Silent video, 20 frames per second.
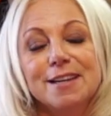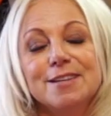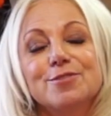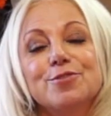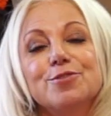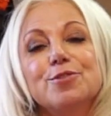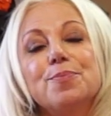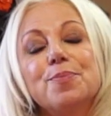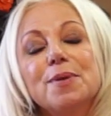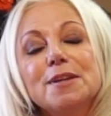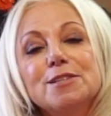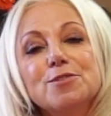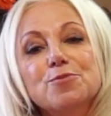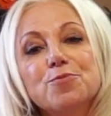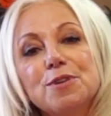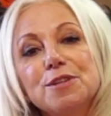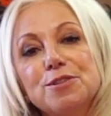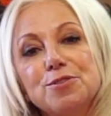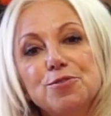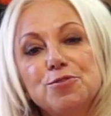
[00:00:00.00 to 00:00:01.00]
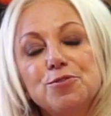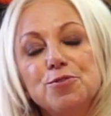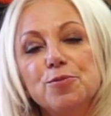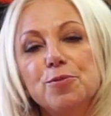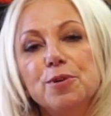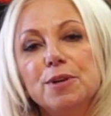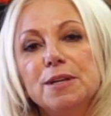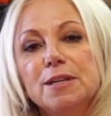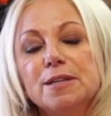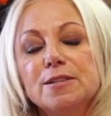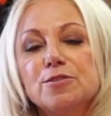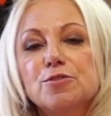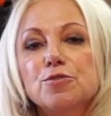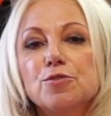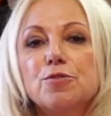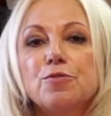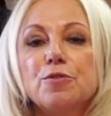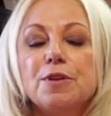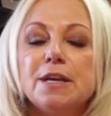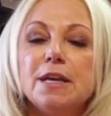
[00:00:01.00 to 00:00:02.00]
So the best way to do it is to
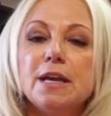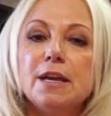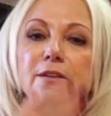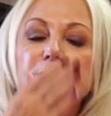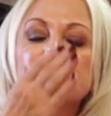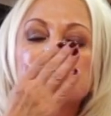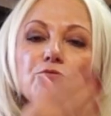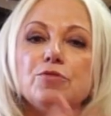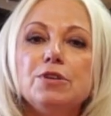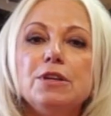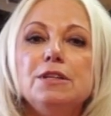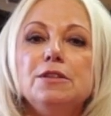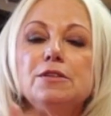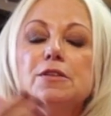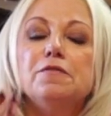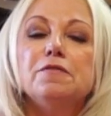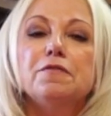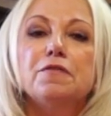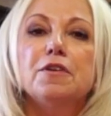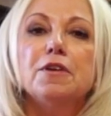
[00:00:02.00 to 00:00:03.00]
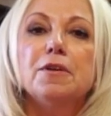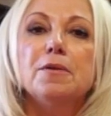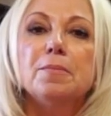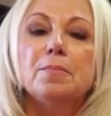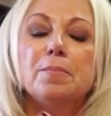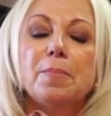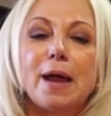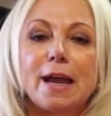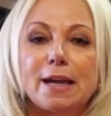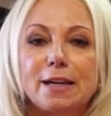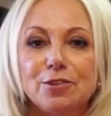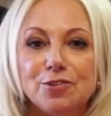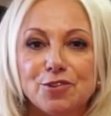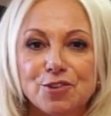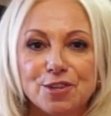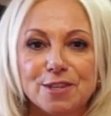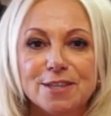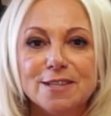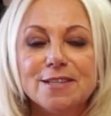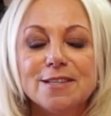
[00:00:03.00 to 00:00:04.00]
create three different
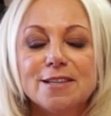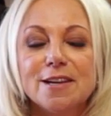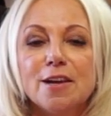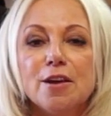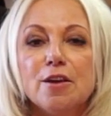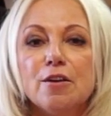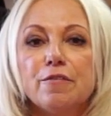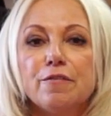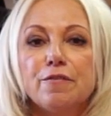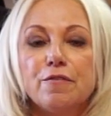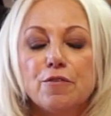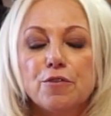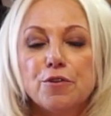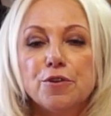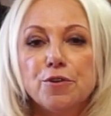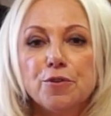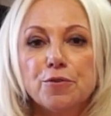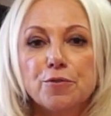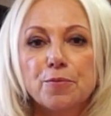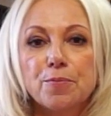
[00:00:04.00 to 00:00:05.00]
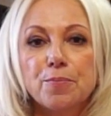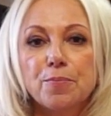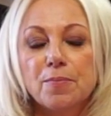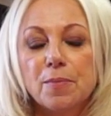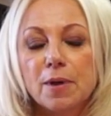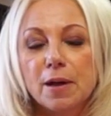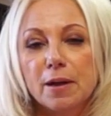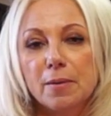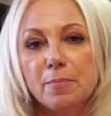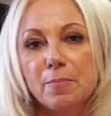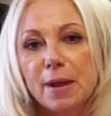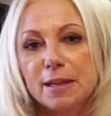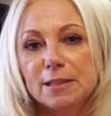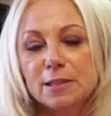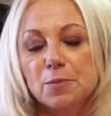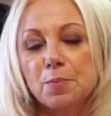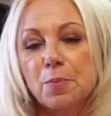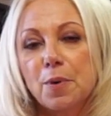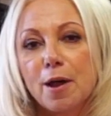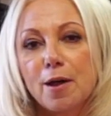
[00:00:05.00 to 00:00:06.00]
packages for your uh,
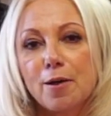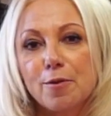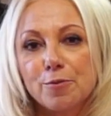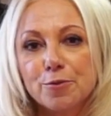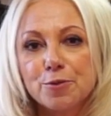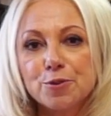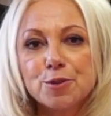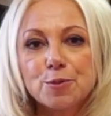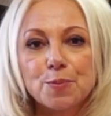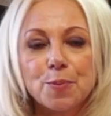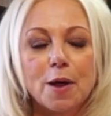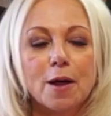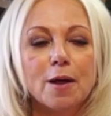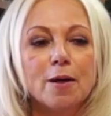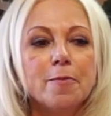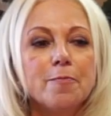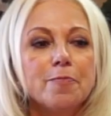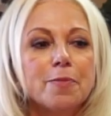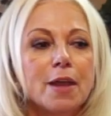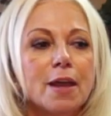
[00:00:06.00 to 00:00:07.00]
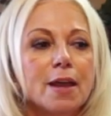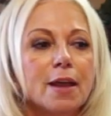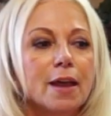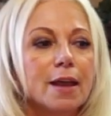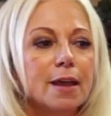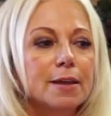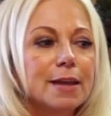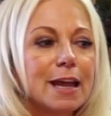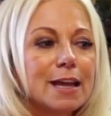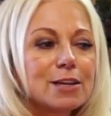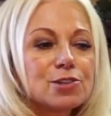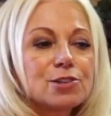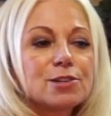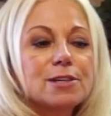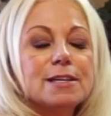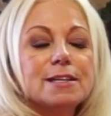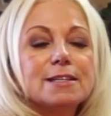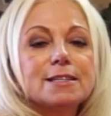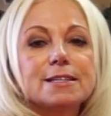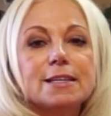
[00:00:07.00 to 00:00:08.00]
med spa or spa and
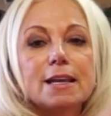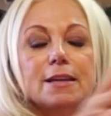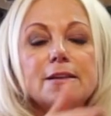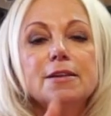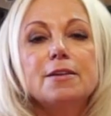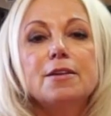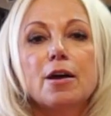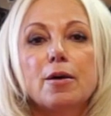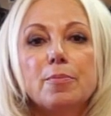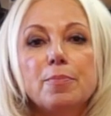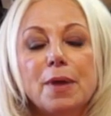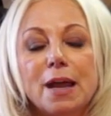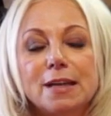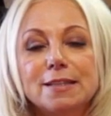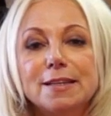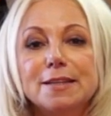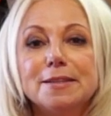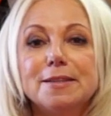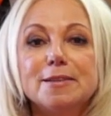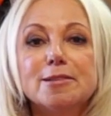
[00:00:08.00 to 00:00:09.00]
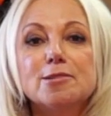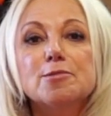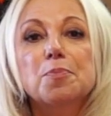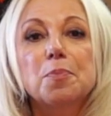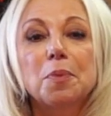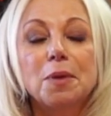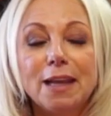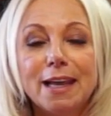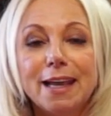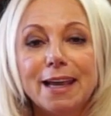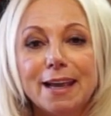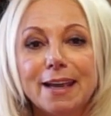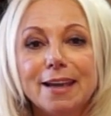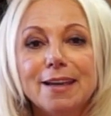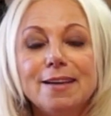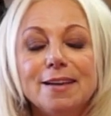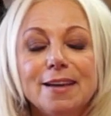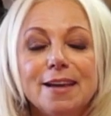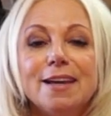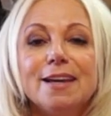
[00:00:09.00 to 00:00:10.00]
actually set it up as a
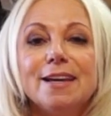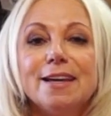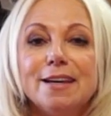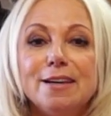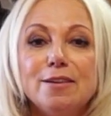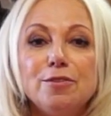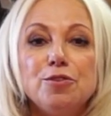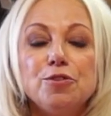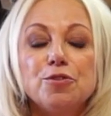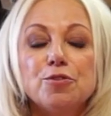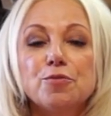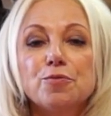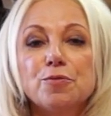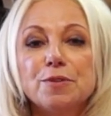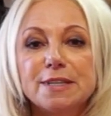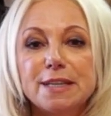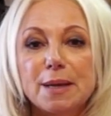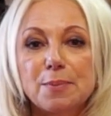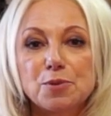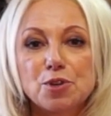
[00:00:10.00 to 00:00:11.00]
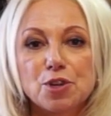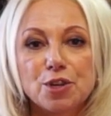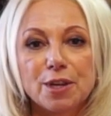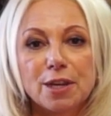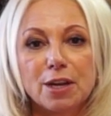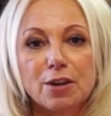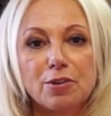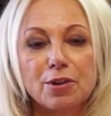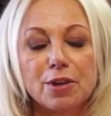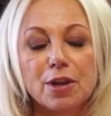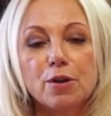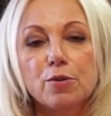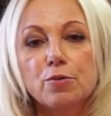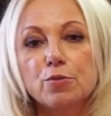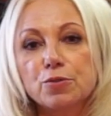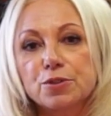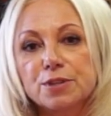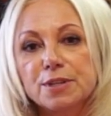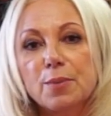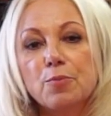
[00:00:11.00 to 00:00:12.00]
display in your reception area
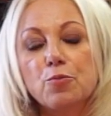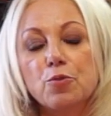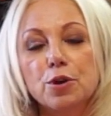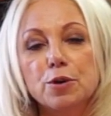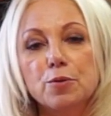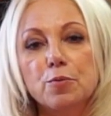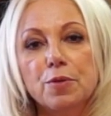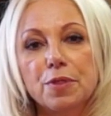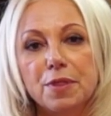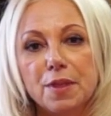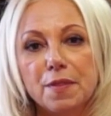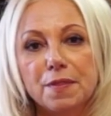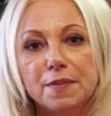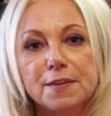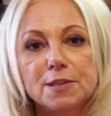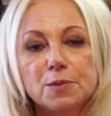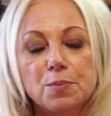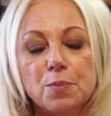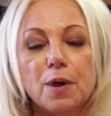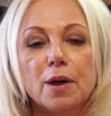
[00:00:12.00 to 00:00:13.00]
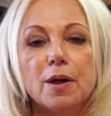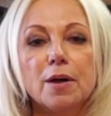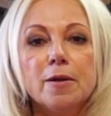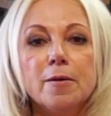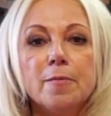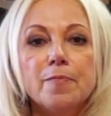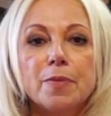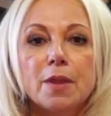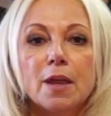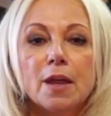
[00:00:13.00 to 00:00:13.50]
or somewhere within the spa.